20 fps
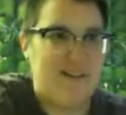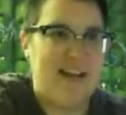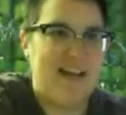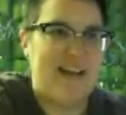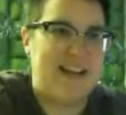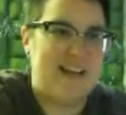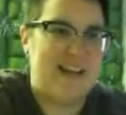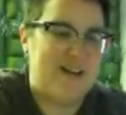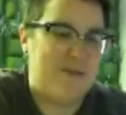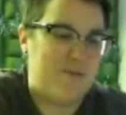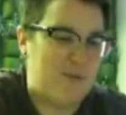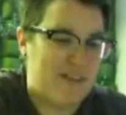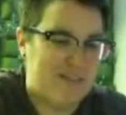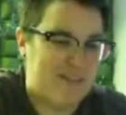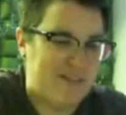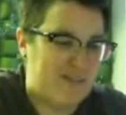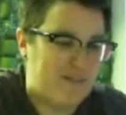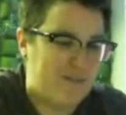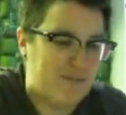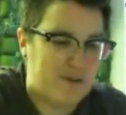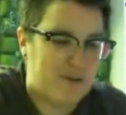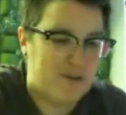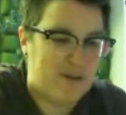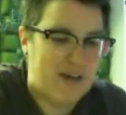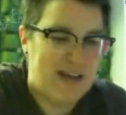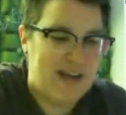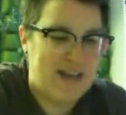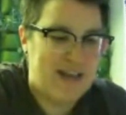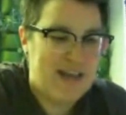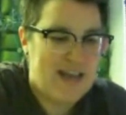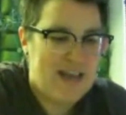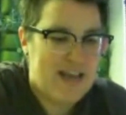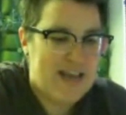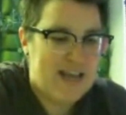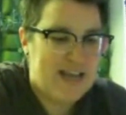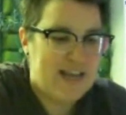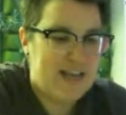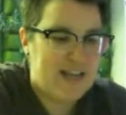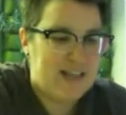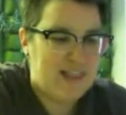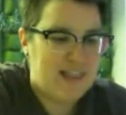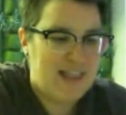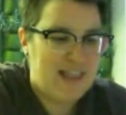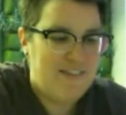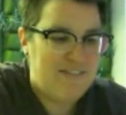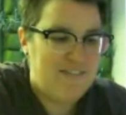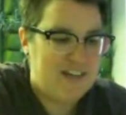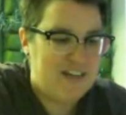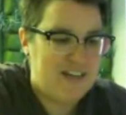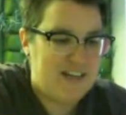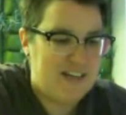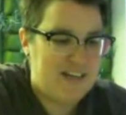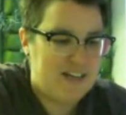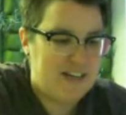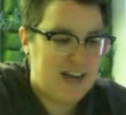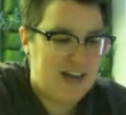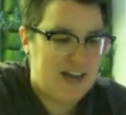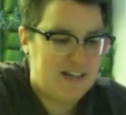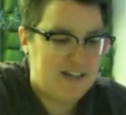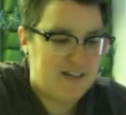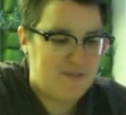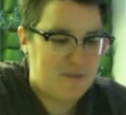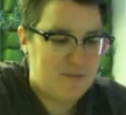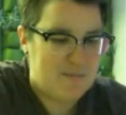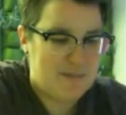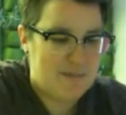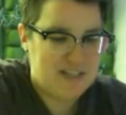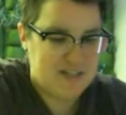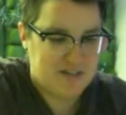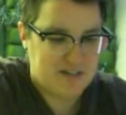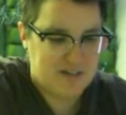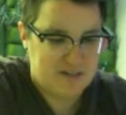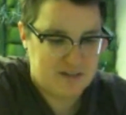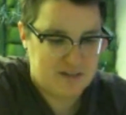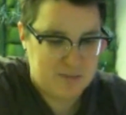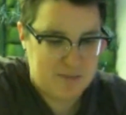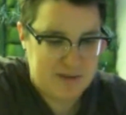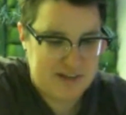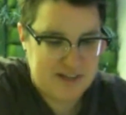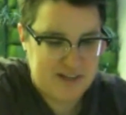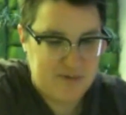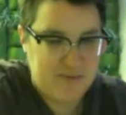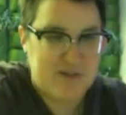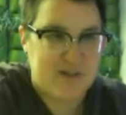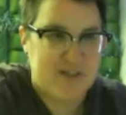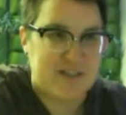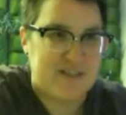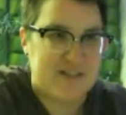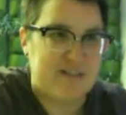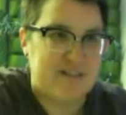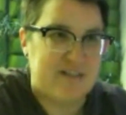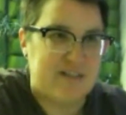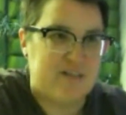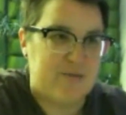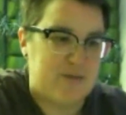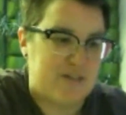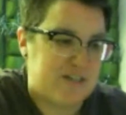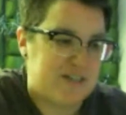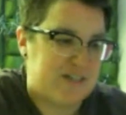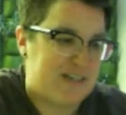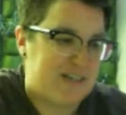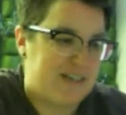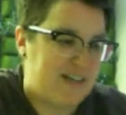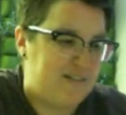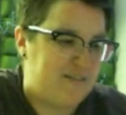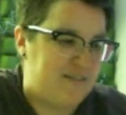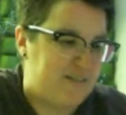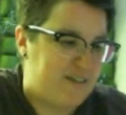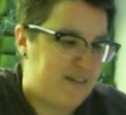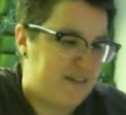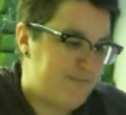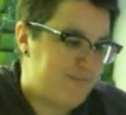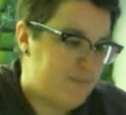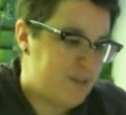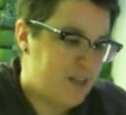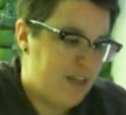right? In, with, and through. And he left it in kind of a mystical space, which is kind of fun.